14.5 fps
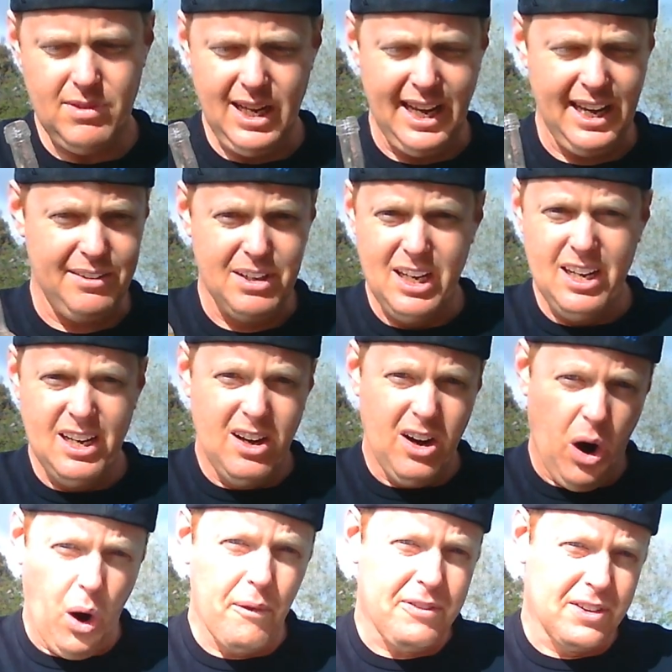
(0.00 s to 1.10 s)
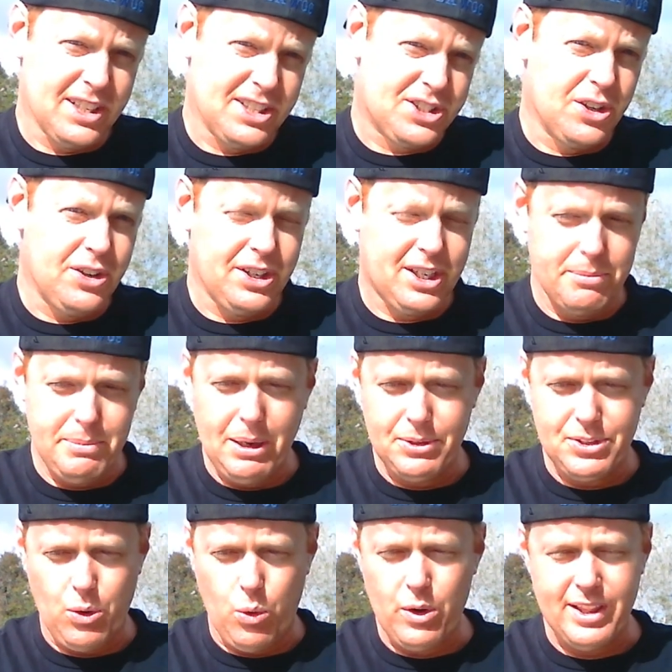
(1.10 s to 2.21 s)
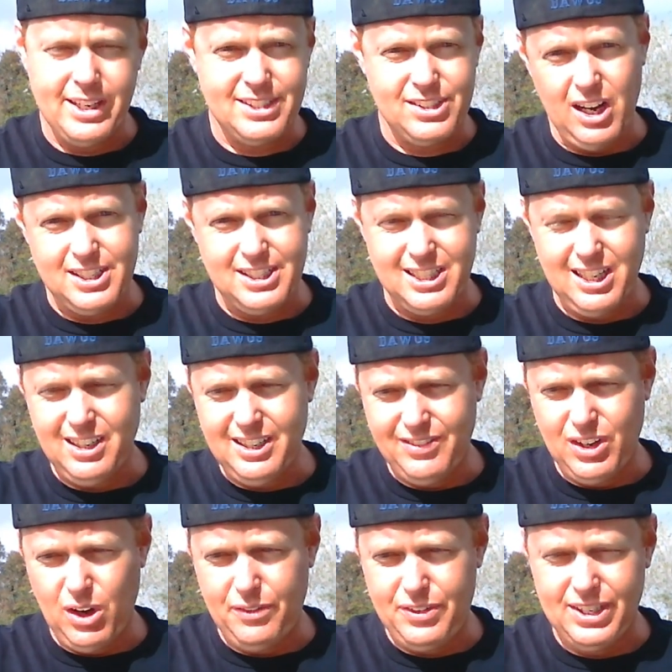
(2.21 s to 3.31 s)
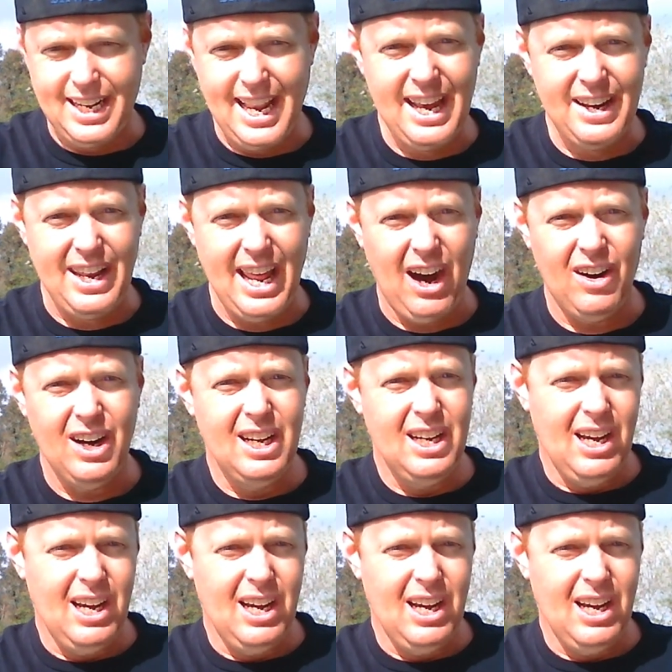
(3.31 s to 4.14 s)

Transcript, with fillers: And hopefully soon you can be able to order these sauces. I don't even know if you can now.